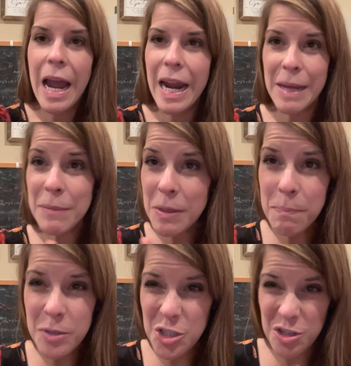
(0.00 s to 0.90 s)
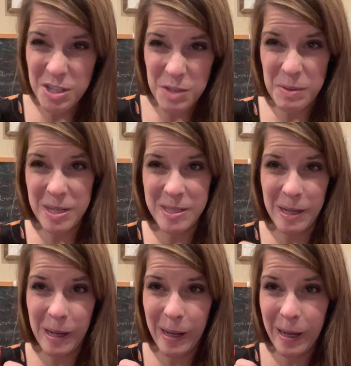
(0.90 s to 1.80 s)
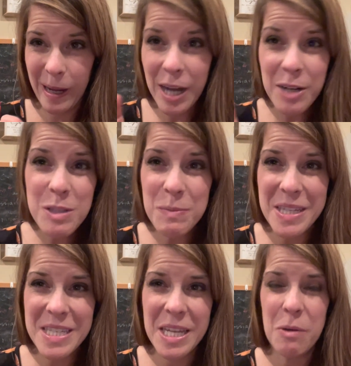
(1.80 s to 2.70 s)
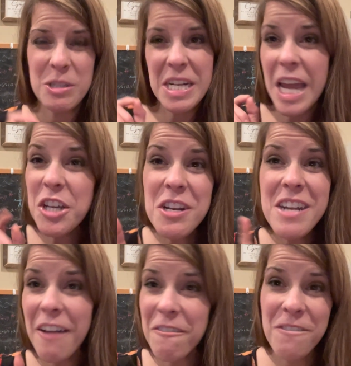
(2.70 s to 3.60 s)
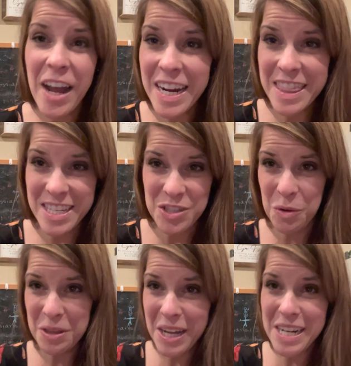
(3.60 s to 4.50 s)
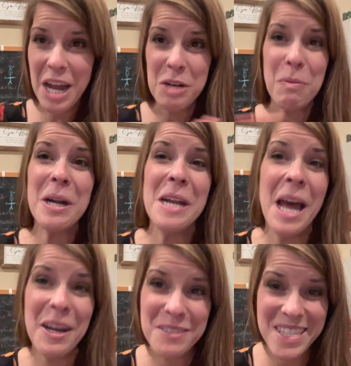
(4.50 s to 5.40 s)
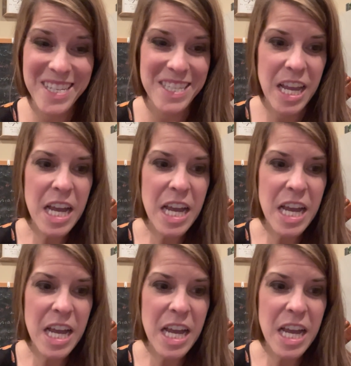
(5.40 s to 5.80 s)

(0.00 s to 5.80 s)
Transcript: and I'm gonna butcher this because I don't speak this language and I could not find this online how to pronounce this.